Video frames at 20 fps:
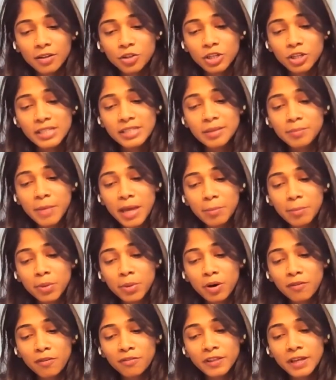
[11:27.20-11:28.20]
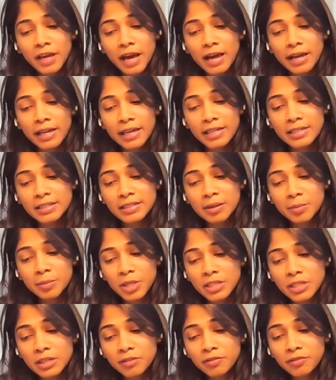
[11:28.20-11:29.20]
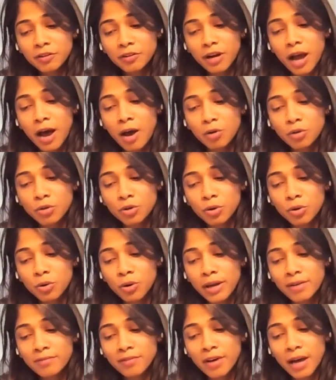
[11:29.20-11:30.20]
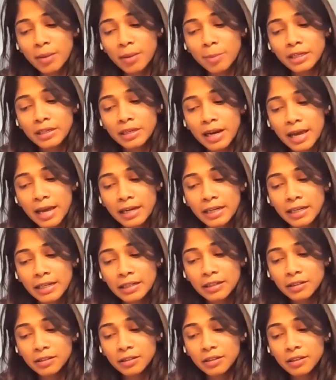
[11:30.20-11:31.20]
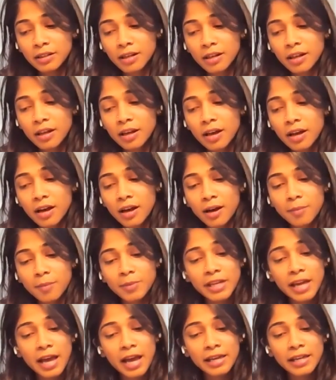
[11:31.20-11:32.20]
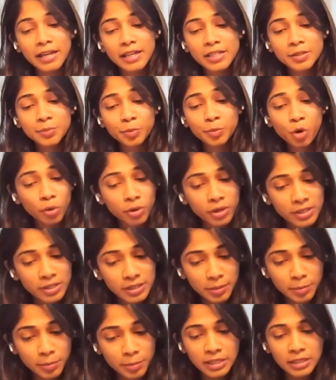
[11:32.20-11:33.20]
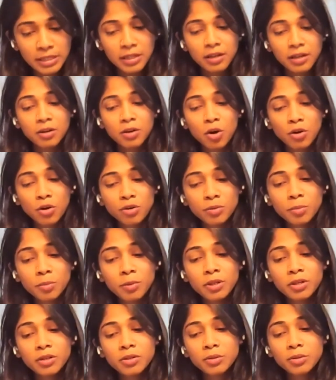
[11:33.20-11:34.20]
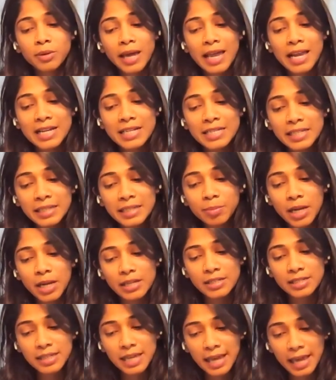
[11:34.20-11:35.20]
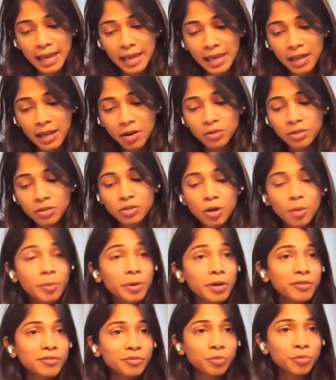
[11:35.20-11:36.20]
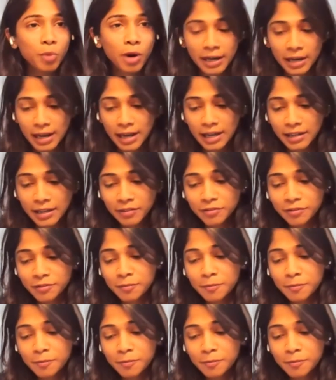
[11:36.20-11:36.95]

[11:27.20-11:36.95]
She's a member of the IES Committee for Outdoor Environment Lighting, the IES Progress Committee, a contributor to LD+A on the topic of wildlife,